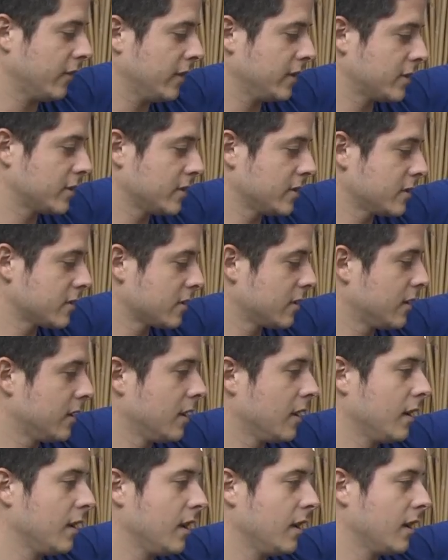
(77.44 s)
inches
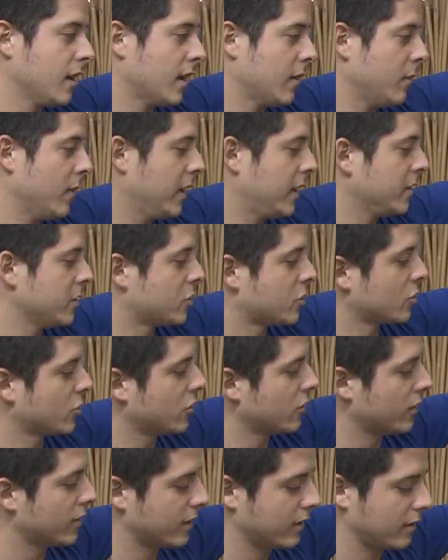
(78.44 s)
and making
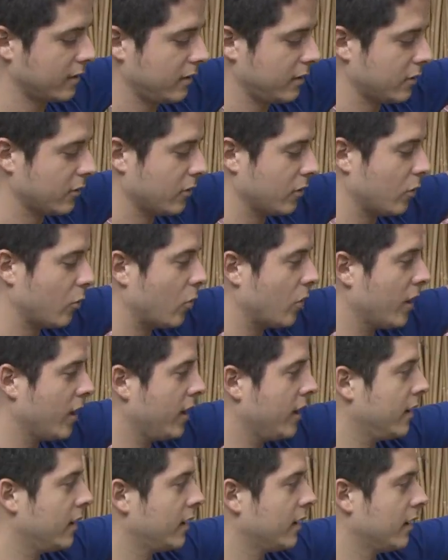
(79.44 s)
sure that the
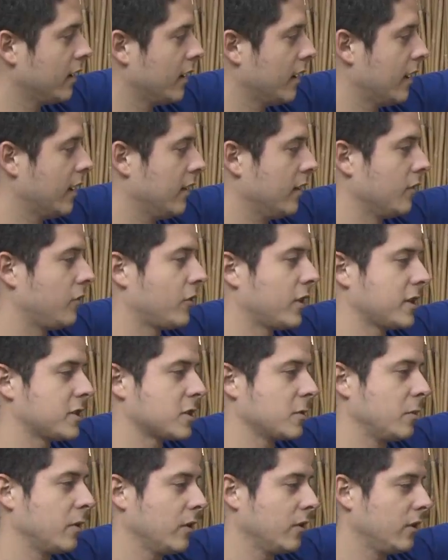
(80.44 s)
weight and the
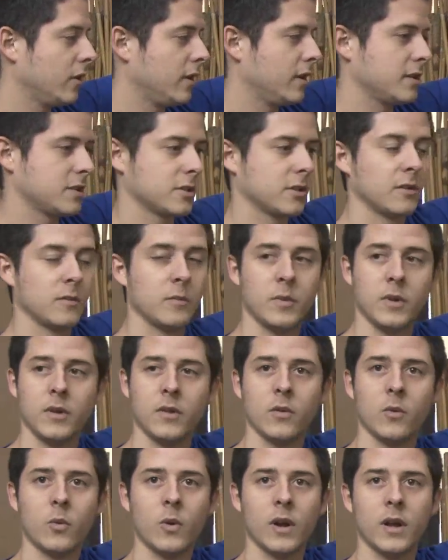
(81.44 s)
flexibility is going to be
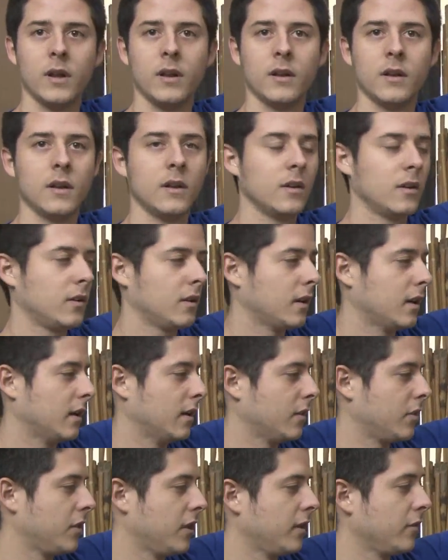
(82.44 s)
the right
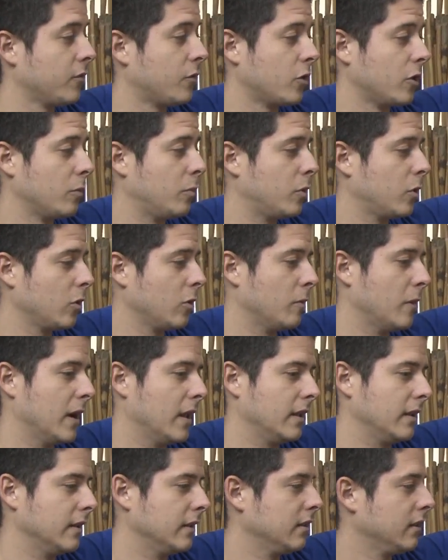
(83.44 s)
thing for a polo mallet.